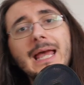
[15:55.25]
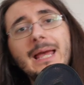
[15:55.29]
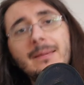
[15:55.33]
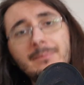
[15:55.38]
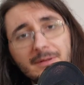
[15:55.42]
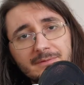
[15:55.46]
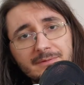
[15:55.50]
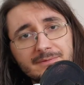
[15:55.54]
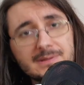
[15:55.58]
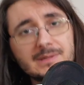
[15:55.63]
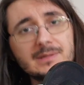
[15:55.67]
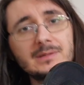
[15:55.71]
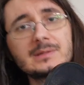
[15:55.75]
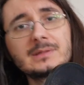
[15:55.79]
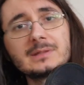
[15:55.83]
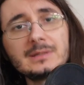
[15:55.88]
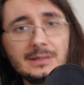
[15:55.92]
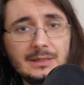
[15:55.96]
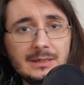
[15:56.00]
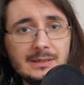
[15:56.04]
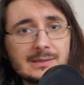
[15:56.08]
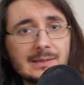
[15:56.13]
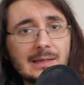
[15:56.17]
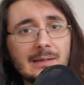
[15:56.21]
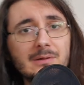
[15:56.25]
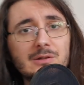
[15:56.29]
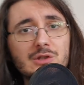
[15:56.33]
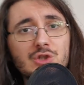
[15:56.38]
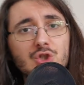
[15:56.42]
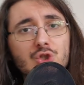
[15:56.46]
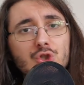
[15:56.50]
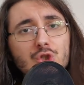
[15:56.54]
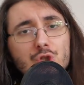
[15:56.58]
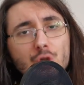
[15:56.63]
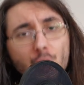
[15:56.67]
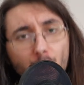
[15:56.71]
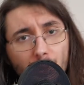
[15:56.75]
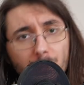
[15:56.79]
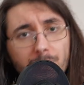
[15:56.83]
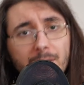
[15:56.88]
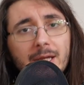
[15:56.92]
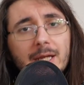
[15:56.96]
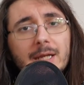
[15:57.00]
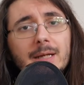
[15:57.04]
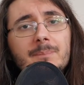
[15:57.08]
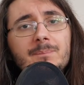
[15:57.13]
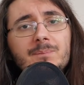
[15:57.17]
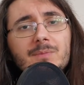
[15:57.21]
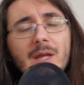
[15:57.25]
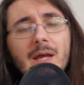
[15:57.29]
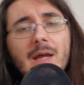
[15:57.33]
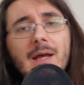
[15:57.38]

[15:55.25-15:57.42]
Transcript: MFCCs, and storing